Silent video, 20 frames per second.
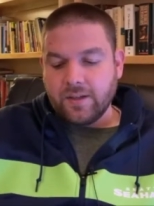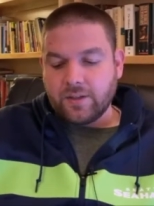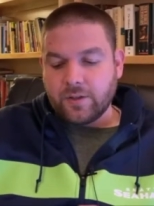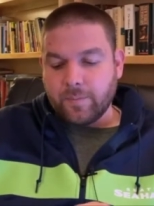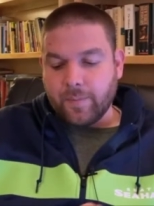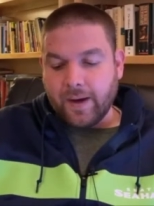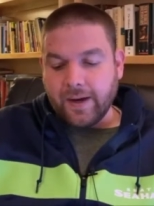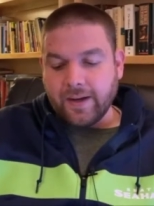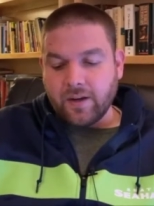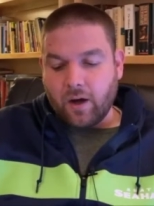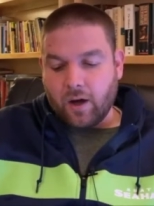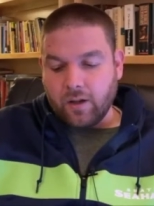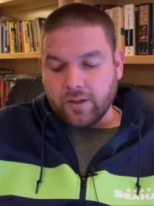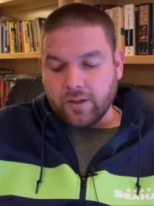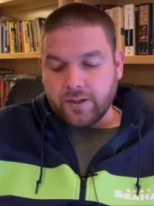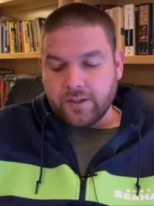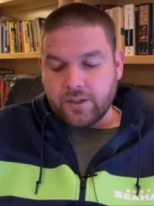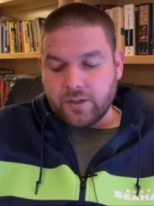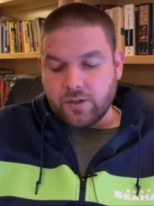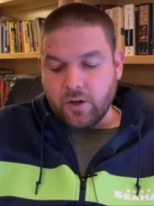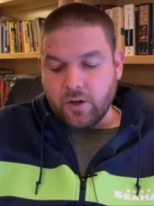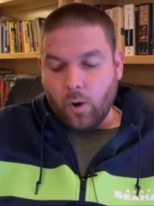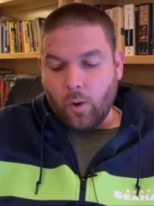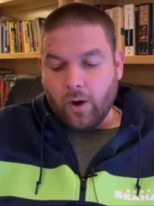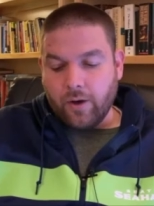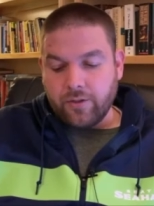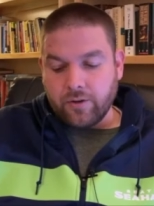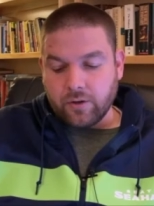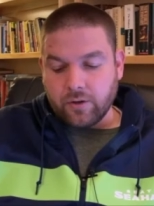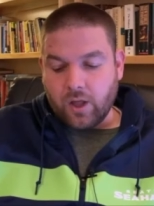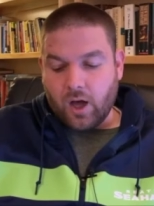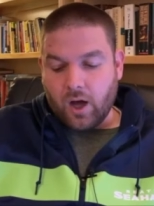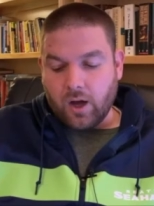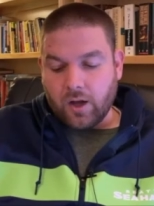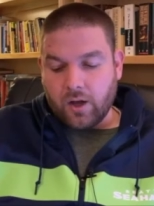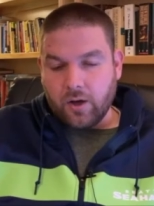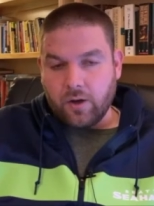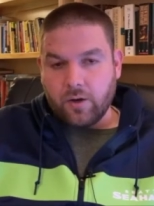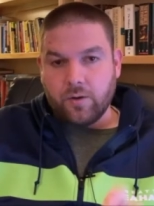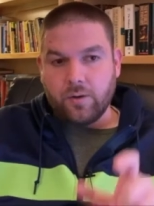To my knowledge, no other law
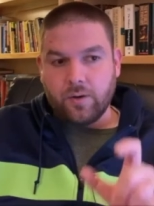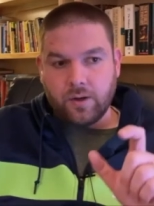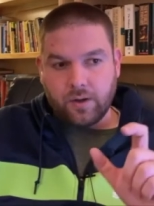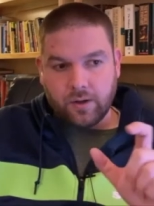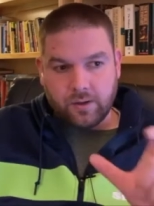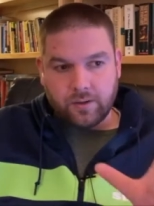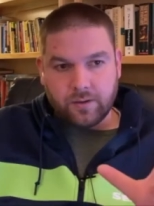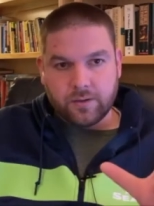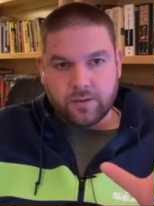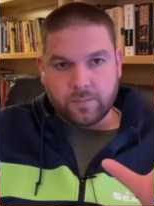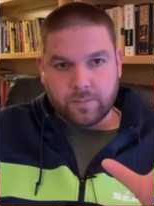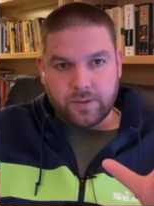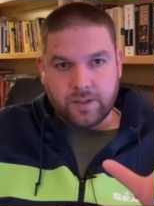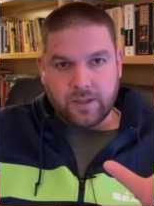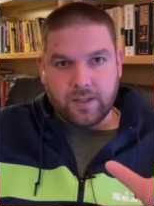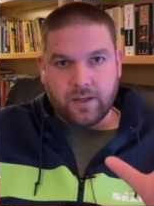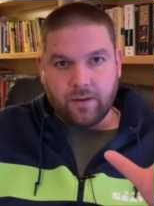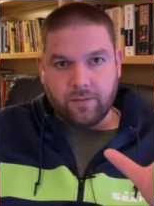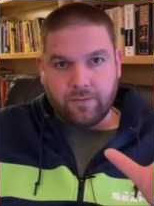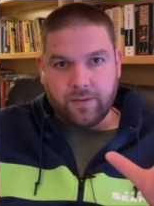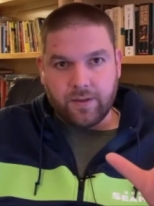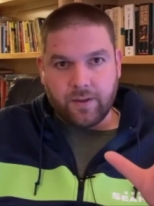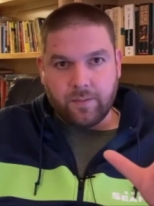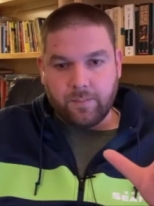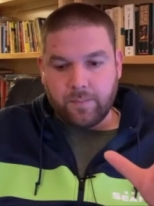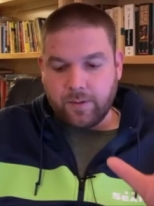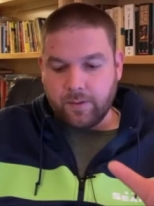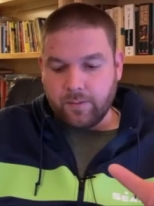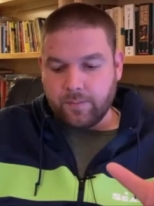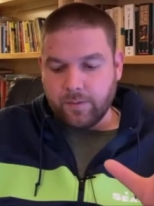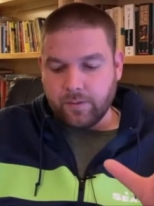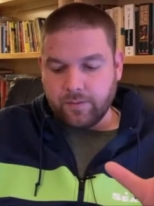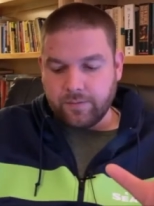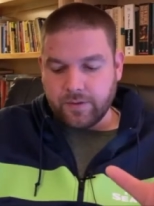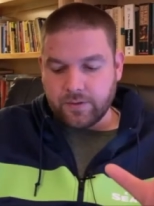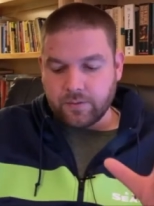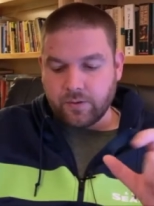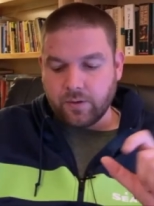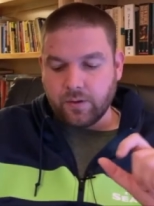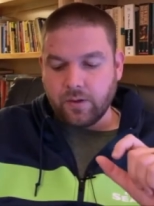code, speaking of the people of
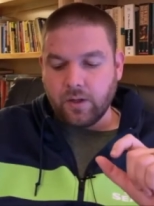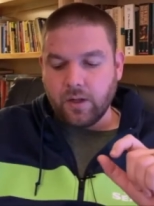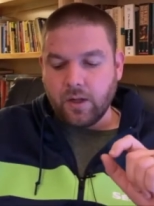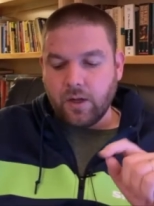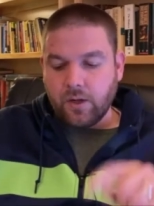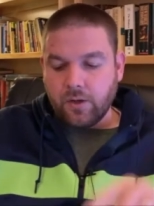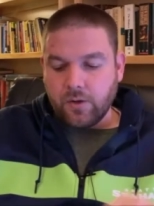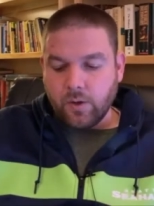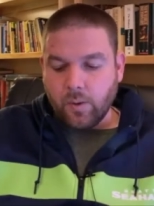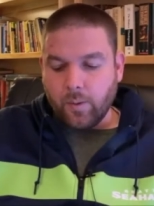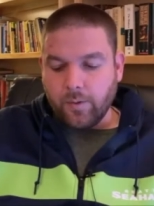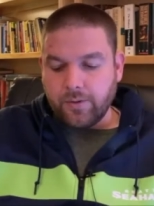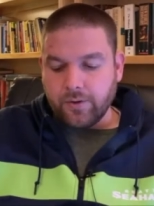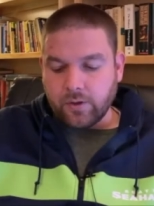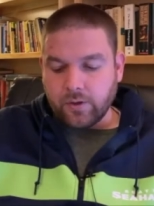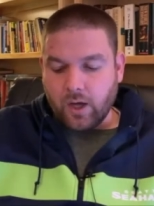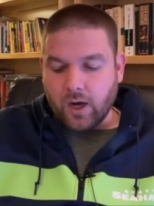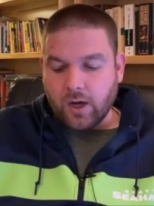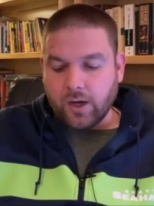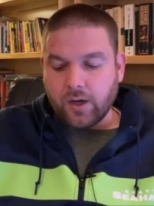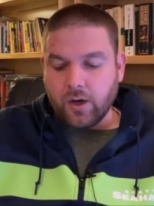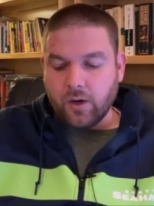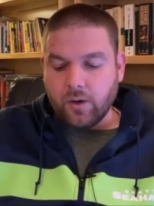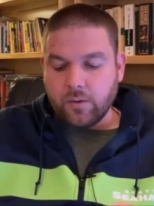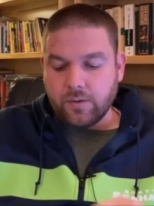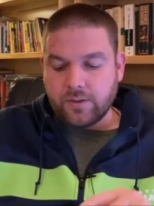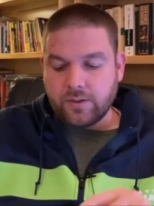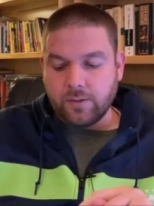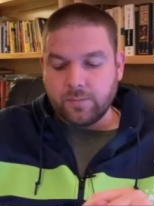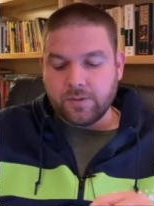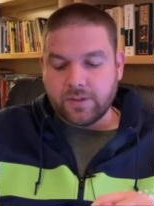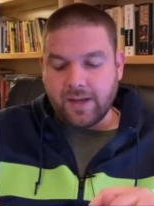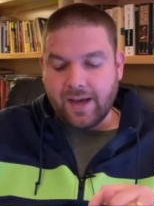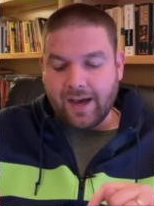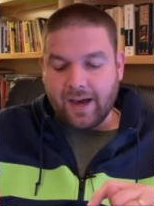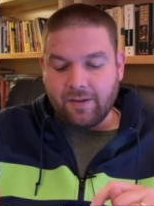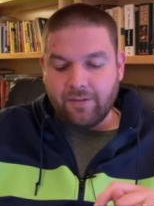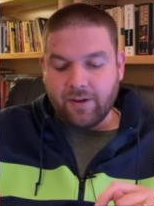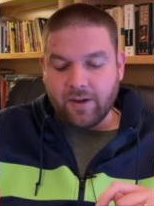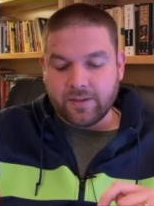Israel, no other law code seems to
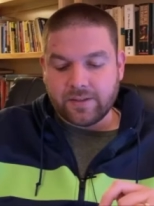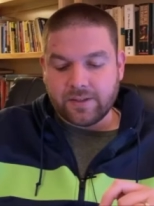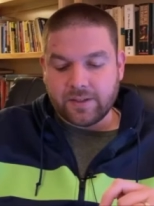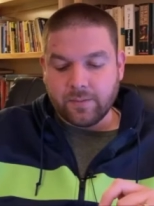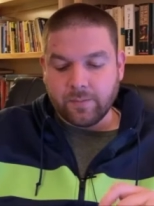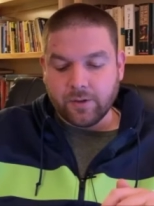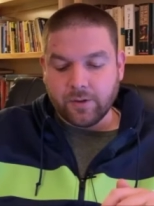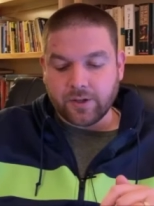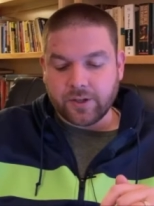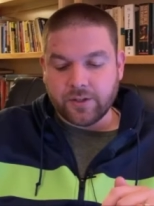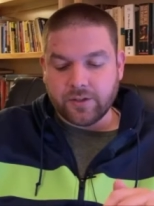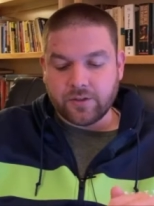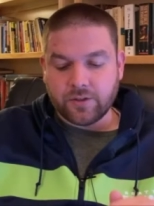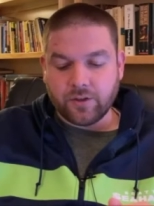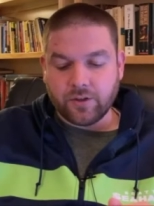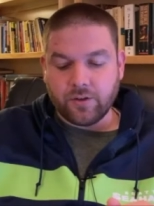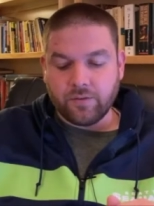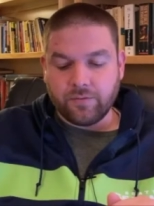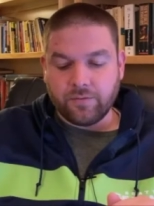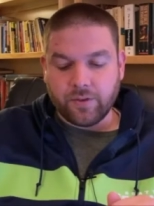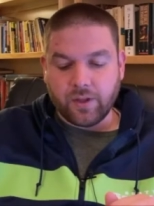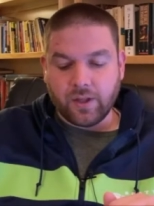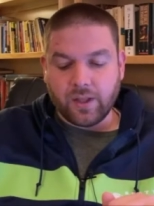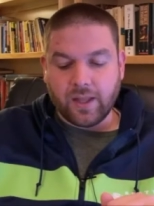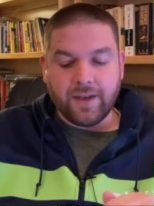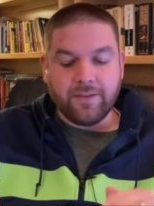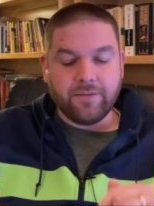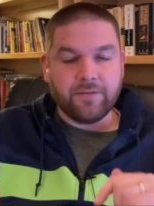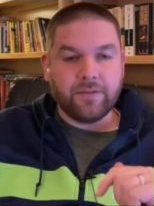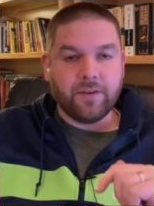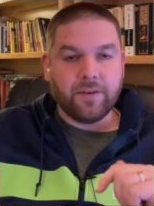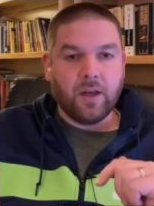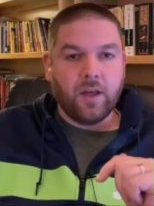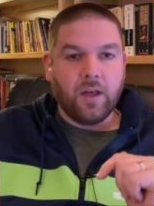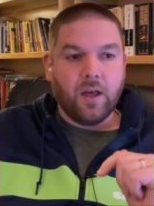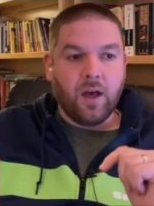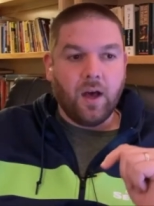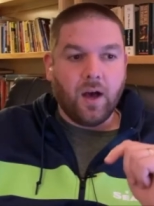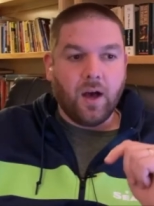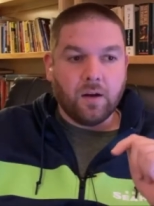have a similar concern for the life
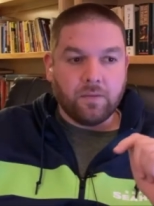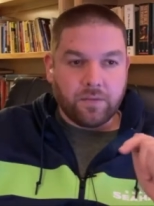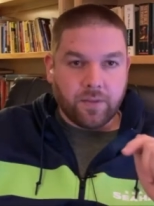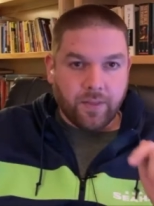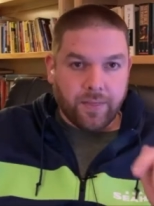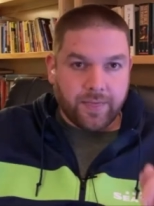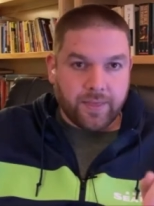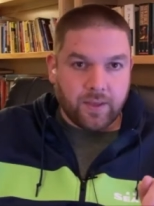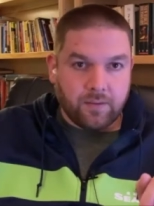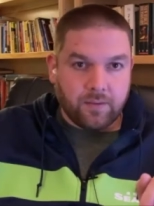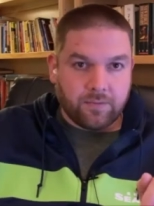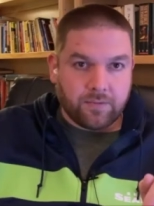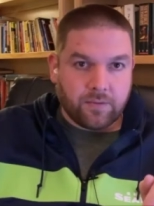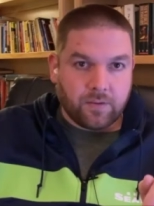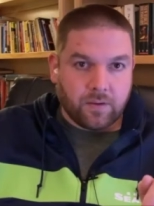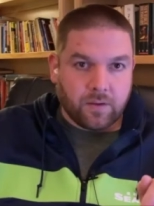of the thief.